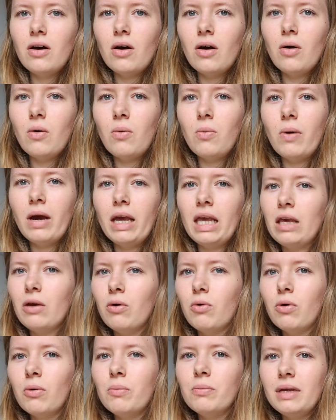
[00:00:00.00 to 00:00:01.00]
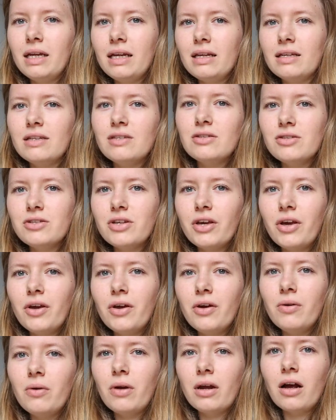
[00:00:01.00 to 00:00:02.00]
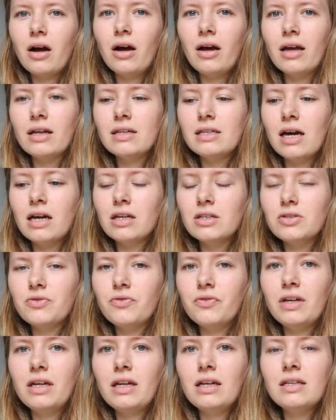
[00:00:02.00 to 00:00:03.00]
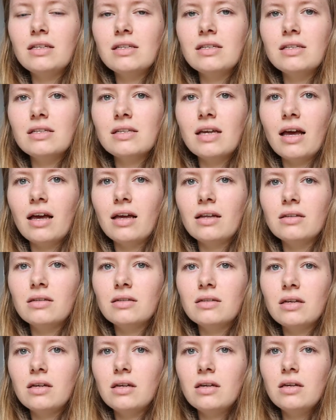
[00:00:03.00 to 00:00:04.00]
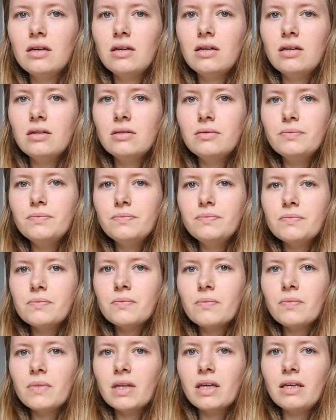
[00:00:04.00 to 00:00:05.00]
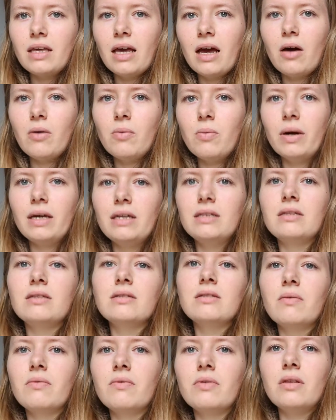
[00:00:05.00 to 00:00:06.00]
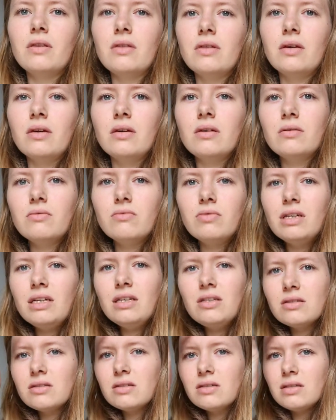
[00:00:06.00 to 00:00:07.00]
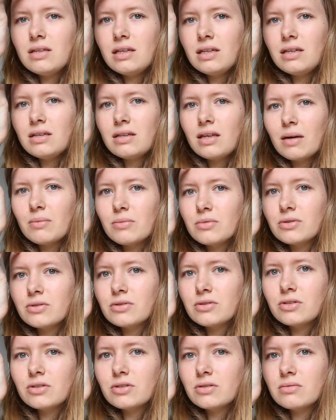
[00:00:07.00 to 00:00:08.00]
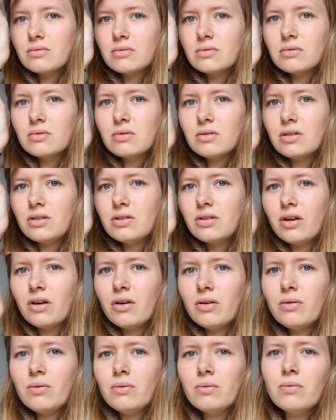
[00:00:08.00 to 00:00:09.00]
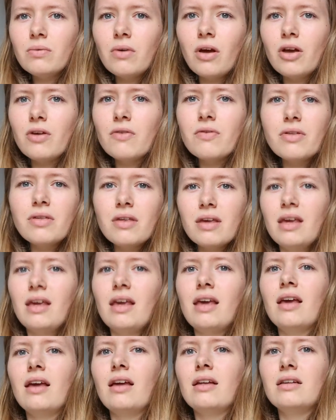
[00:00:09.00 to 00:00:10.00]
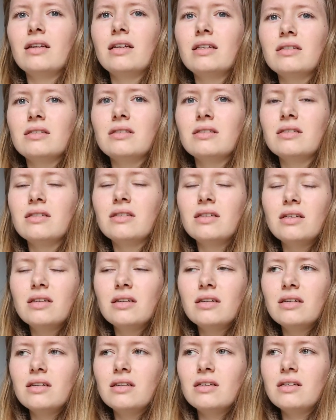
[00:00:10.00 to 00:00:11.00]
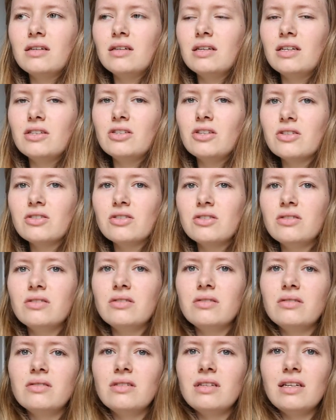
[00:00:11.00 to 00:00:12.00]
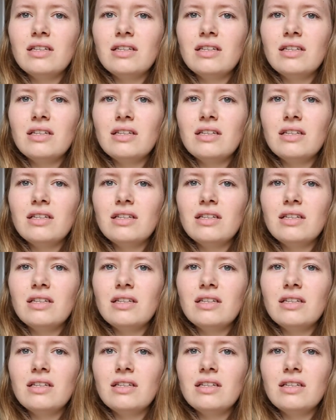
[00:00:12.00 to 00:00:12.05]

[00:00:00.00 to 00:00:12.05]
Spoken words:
a weight or a meaning to. Like, I attach feelings and, yeah, a weight to something that really doesn't need that much, you know, overthinking. And it doesn't